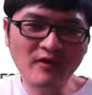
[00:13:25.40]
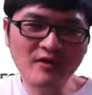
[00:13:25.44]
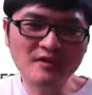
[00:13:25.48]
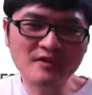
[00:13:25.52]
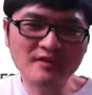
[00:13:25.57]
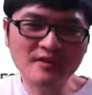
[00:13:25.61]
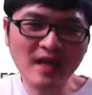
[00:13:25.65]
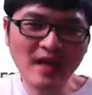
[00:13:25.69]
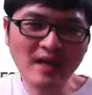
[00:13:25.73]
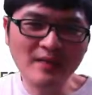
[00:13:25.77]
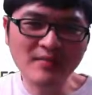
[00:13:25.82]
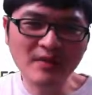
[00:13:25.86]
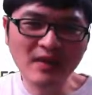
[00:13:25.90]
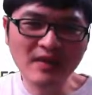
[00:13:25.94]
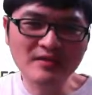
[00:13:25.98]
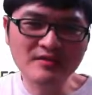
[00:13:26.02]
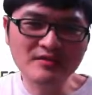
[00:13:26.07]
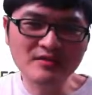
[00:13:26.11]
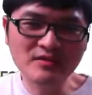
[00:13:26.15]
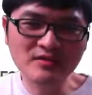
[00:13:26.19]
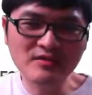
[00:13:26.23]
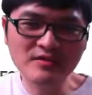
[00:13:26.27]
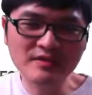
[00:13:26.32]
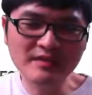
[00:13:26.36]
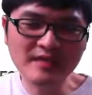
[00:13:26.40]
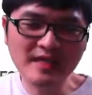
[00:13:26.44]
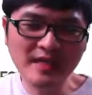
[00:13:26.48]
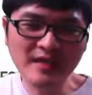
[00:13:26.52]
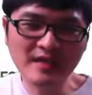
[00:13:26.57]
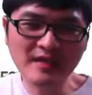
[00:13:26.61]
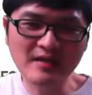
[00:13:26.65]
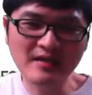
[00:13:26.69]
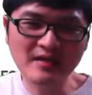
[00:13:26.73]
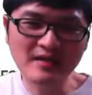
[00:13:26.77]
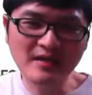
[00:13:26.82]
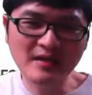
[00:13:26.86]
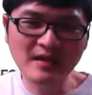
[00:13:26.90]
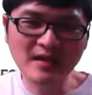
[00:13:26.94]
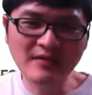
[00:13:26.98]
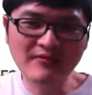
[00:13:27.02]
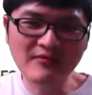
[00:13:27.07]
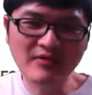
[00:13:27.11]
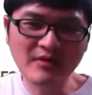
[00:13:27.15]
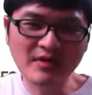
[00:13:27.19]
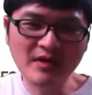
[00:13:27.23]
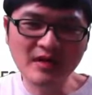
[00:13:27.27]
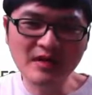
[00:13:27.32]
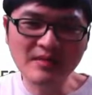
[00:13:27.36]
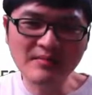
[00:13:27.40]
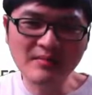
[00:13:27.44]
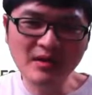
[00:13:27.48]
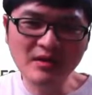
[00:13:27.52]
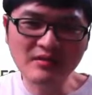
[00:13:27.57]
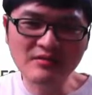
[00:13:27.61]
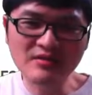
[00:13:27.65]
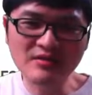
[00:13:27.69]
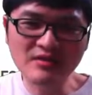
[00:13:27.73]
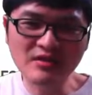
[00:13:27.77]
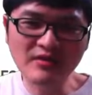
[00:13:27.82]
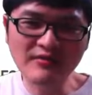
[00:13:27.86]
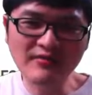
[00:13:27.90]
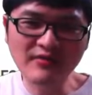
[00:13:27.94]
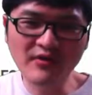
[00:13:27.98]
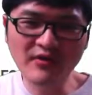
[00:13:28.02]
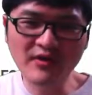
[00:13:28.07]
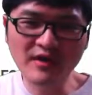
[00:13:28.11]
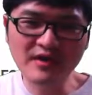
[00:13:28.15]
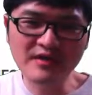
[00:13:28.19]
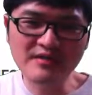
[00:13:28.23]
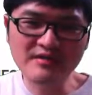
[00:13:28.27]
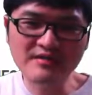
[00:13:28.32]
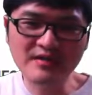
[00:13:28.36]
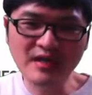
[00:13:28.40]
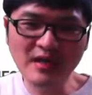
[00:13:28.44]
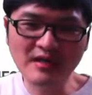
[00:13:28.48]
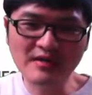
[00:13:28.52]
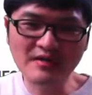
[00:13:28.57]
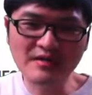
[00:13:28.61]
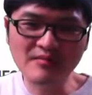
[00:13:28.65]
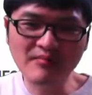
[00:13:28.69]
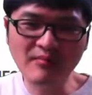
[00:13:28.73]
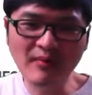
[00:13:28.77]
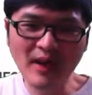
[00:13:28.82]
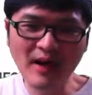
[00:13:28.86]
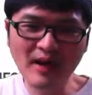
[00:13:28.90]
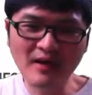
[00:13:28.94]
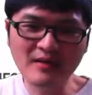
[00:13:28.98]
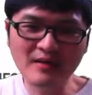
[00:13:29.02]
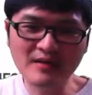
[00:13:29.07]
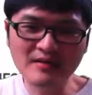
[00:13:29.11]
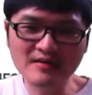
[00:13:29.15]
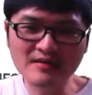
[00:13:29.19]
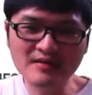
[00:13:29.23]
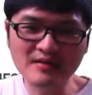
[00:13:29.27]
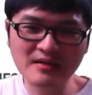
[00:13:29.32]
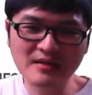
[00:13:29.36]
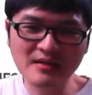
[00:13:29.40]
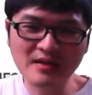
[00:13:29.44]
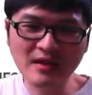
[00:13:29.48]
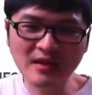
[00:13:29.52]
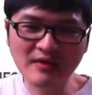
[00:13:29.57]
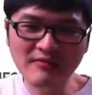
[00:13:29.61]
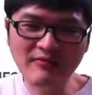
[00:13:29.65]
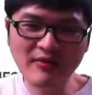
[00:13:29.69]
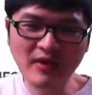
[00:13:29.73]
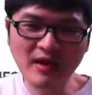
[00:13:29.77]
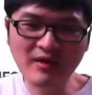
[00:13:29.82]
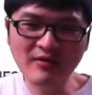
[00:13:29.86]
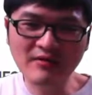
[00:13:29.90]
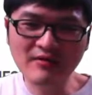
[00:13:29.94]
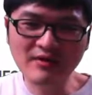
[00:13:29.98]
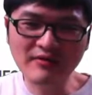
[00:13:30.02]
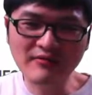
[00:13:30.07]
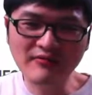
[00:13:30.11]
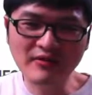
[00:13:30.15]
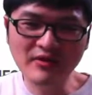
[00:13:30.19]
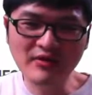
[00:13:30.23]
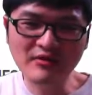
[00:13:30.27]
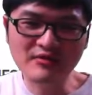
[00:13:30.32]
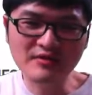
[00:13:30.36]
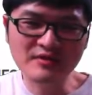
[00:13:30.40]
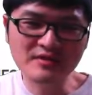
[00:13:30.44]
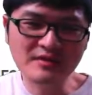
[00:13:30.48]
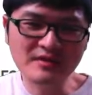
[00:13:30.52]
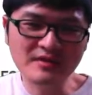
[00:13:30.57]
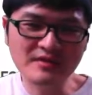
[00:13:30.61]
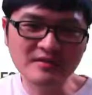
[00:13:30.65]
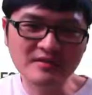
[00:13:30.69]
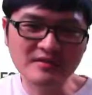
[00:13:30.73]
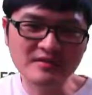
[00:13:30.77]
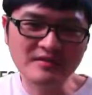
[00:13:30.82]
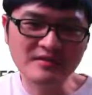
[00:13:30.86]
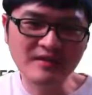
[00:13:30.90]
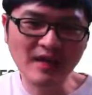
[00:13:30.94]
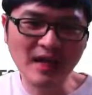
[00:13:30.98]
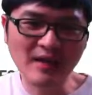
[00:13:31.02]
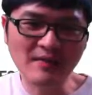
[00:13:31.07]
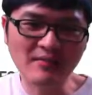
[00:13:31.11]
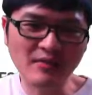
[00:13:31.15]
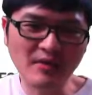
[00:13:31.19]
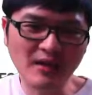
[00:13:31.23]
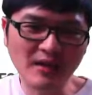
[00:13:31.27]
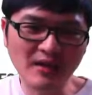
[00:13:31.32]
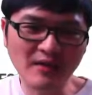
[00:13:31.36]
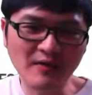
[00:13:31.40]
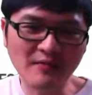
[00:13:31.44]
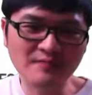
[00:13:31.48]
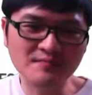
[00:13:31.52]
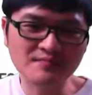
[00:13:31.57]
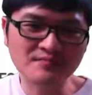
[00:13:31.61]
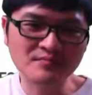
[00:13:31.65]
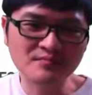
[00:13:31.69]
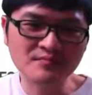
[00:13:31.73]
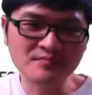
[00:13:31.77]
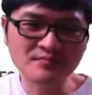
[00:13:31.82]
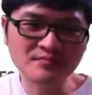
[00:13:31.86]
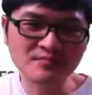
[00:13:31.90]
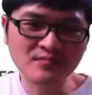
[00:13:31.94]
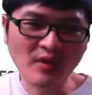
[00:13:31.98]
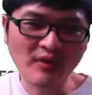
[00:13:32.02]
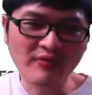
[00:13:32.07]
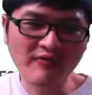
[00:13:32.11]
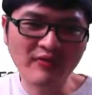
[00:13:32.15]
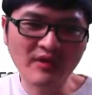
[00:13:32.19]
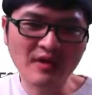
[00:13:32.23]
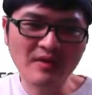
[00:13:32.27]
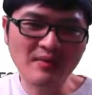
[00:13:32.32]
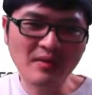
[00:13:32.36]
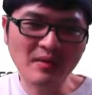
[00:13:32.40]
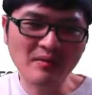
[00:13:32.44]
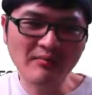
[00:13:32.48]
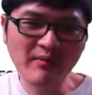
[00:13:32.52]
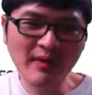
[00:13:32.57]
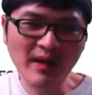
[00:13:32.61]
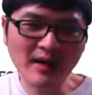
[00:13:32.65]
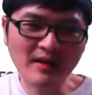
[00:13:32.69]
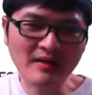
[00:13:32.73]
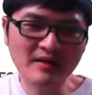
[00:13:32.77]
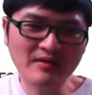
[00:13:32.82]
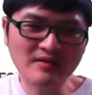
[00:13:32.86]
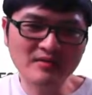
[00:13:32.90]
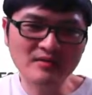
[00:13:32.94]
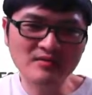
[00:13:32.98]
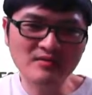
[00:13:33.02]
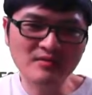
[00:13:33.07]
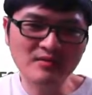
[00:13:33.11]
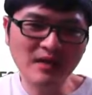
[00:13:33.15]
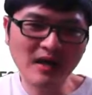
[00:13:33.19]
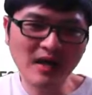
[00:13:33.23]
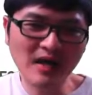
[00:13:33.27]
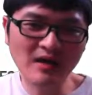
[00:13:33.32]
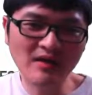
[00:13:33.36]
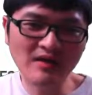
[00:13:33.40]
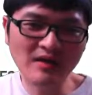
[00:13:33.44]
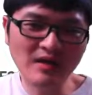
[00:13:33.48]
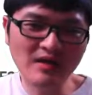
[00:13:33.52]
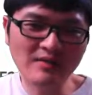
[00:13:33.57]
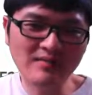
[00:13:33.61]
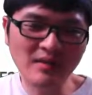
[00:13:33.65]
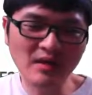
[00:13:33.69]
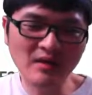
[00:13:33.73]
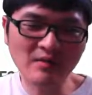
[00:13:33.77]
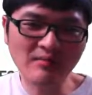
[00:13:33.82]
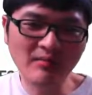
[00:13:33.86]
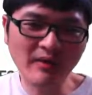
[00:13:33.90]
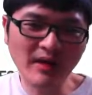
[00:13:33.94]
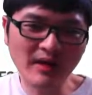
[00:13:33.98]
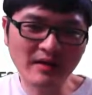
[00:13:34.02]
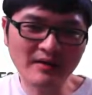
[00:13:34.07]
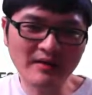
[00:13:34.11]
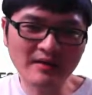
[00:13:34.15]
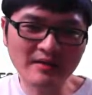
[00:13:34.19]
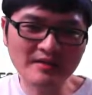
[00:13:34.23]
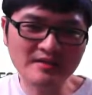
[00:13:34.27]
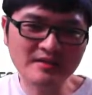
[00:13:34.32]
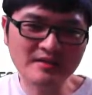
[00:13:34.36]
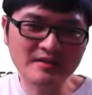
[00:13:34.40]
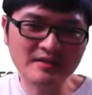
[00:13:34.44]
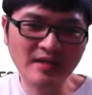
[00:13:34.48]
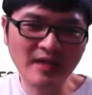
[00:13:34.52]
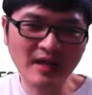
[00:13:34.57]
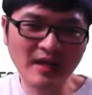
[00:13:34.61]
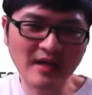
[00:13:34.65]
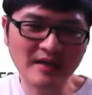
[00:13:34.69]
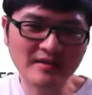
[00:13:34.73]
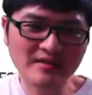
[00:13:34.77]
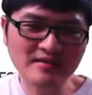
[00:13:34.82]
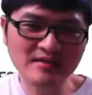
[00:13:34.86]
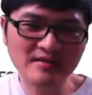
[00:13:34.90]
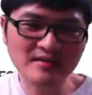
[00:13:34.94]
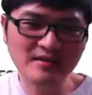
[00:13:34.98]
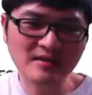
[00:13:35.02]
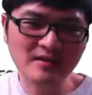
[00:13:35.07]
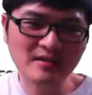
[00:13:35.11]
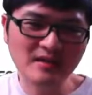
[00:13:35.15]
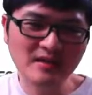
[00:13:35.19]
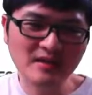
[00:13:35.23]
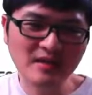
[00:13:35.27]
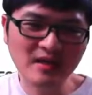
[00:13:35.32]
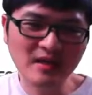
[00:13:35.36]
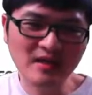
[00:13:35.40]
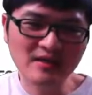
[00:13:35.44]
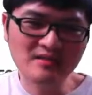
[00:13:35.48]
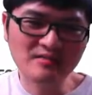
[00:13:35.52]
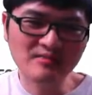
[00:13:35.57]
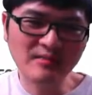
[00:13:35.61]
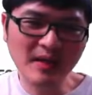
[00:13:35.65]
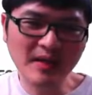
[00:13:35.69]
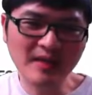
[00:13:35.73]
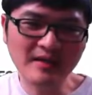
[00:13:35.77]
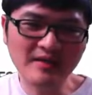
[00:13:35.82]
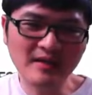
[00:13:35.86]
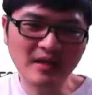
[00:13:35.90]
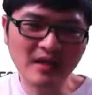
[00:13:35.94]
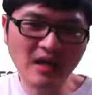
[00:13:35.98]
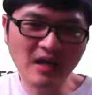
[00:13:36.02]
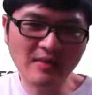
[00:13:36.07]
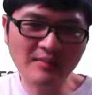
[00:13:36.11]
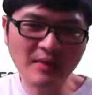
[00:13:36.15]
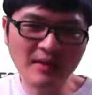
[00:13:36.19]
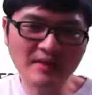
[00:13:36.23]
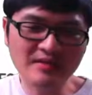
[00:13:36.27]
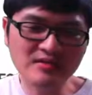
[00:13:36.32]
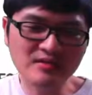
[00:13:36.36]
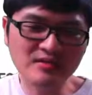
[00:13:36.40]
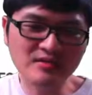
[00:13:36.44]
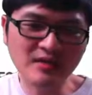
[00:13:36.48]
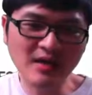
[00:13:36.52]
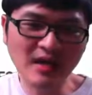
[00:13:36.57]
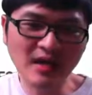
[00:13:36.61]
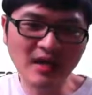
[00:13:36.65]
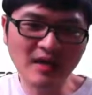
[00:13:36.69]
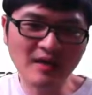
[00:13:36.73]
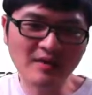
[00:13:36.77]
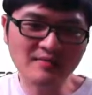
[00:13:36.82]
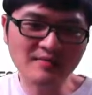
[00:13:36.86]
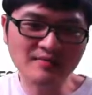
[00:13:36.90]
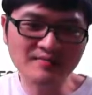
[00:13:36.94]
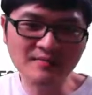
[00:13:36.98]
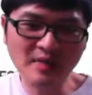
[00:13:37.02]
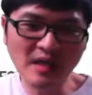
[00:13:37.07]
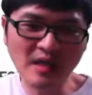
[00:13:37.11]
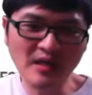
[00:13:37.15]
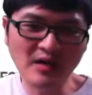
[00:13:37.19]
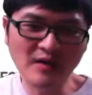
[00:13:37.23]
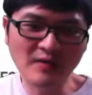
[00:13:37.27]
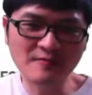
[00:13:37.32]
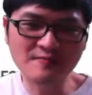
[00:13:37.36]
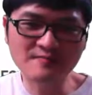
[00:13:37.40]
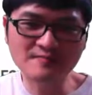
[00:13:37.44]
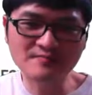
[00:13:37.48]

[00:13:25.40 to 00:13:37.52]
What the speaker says: The first step is to check if your email server is on the blacklist and follow the few steps. For email blacklist lookup, email blacklist chat, spam database lookup.